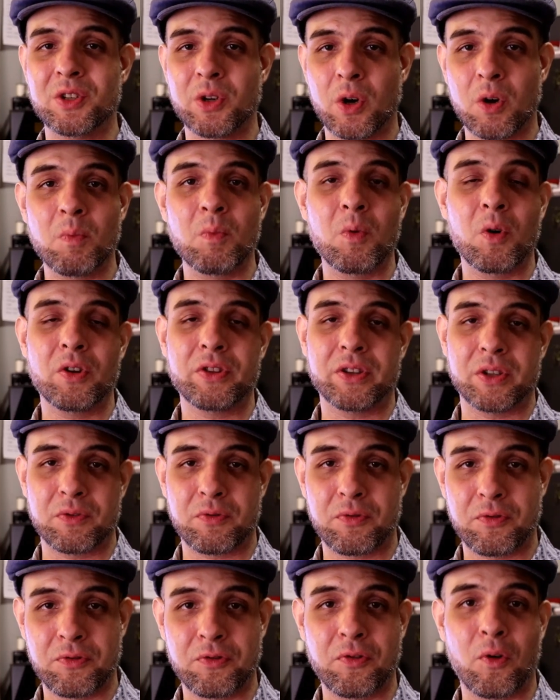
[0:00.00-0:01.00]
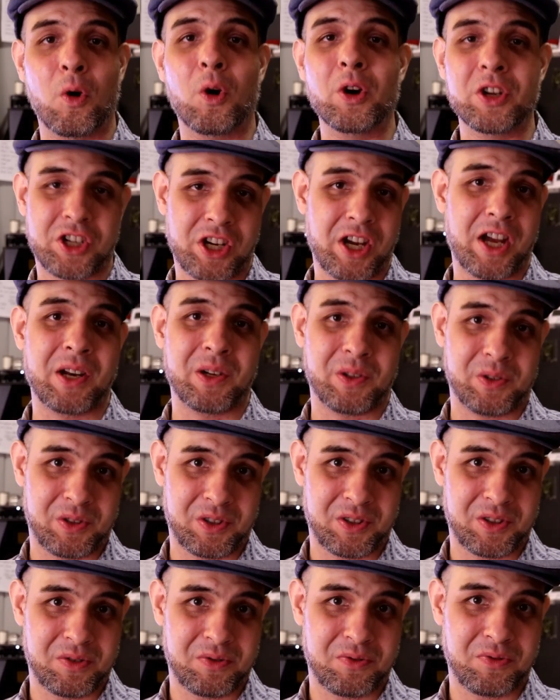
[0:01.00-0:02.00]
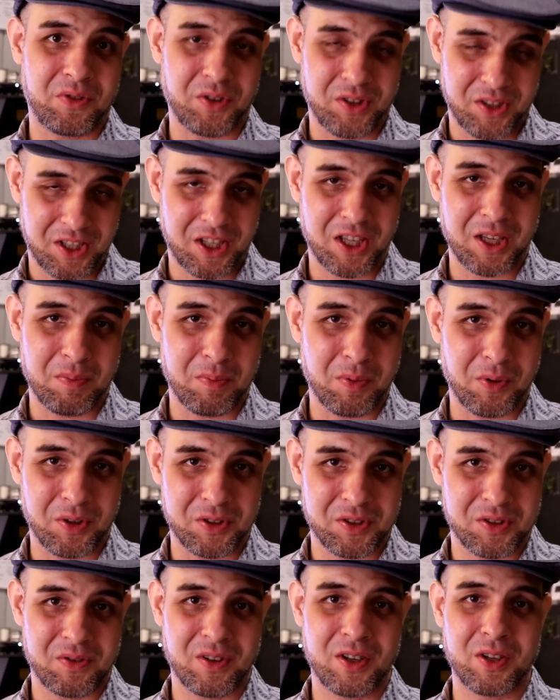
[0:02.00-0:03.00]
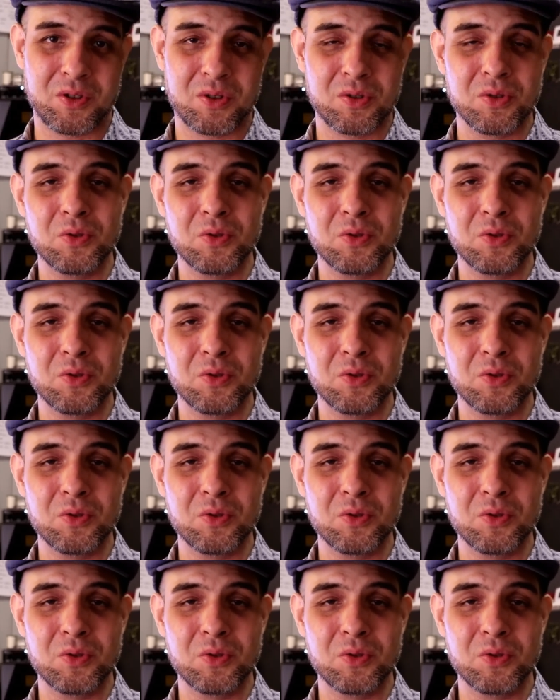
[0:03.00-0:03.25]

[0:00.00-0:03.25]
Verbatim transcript: no more than 4 channels for the keyboards, right?